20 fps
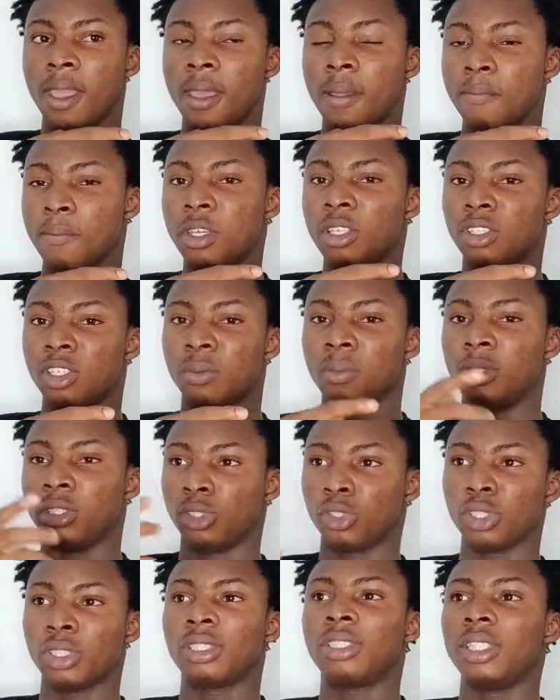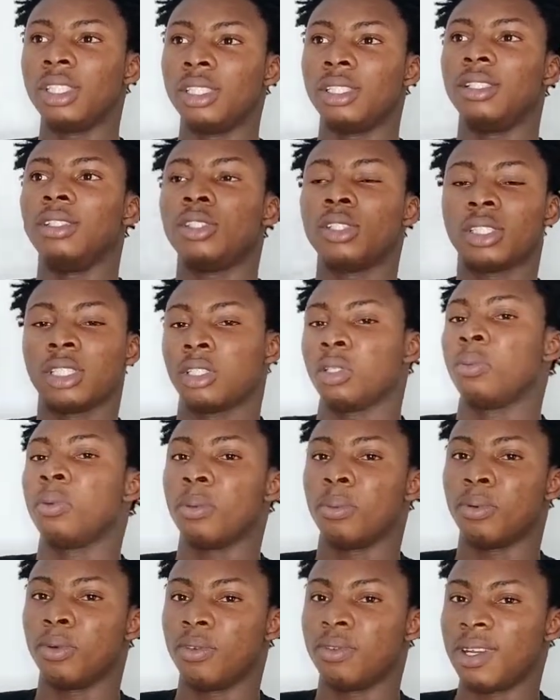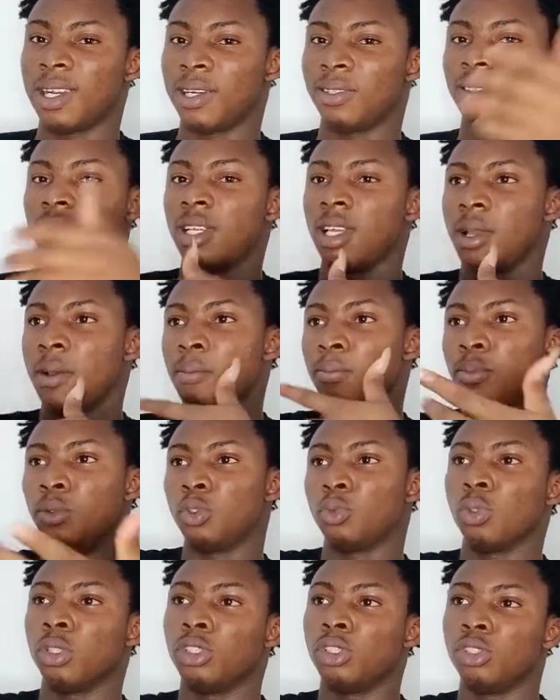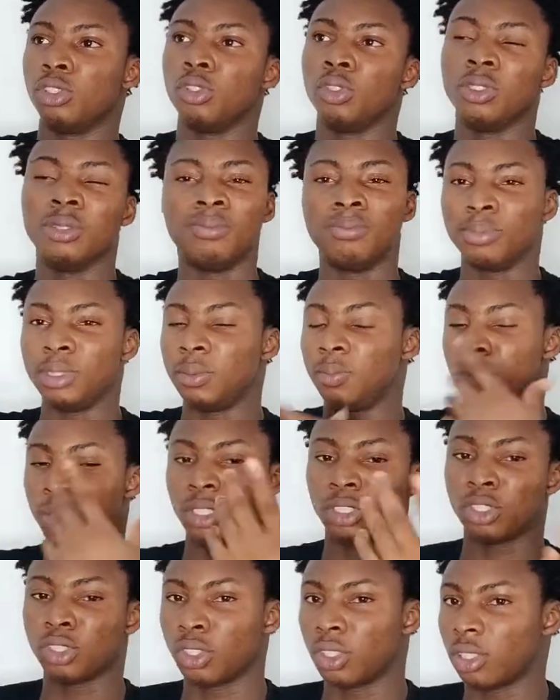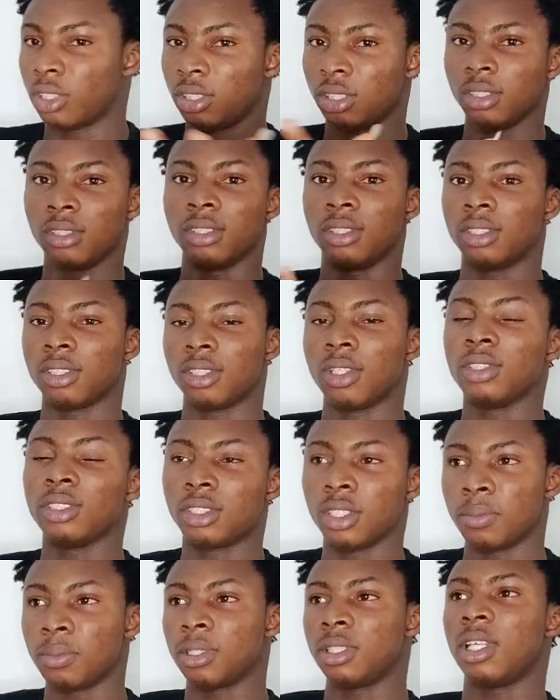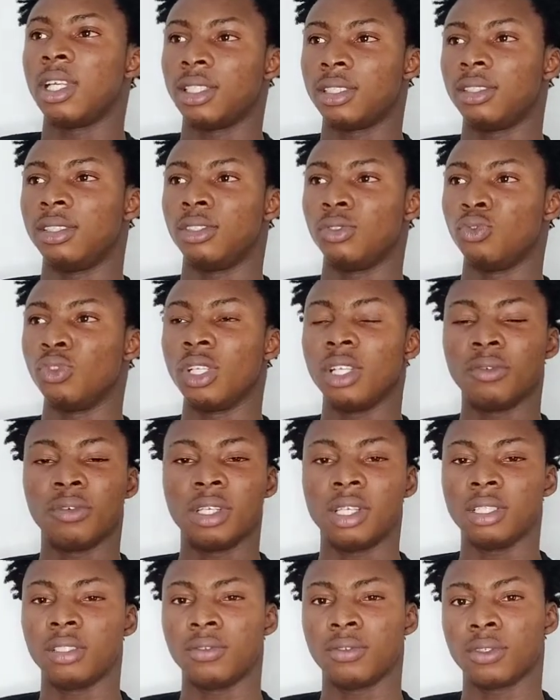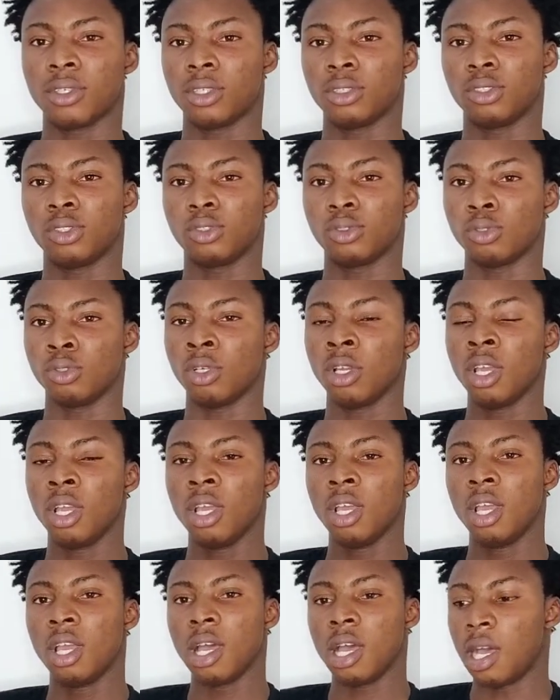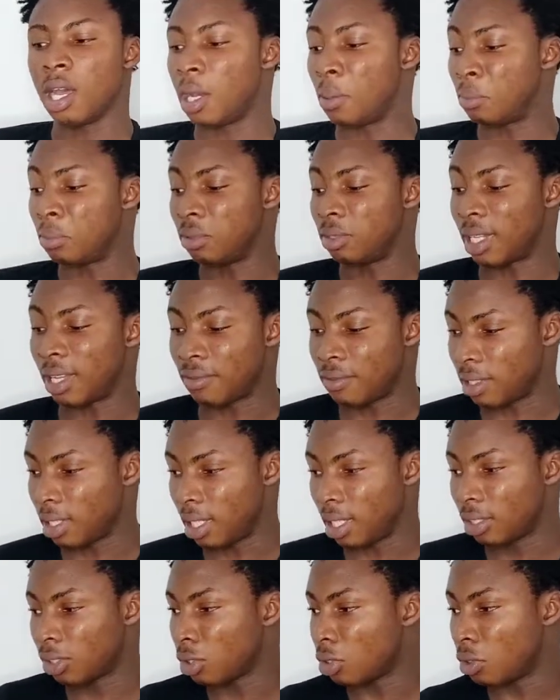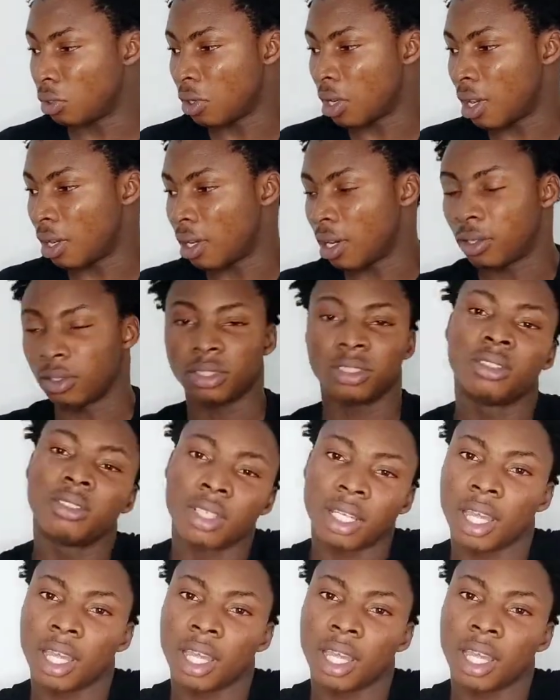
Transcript: Medium, it's just easy. Just set up your profile, put what you know, put pictures. It's not something that is really, really difficult to navigate or go around.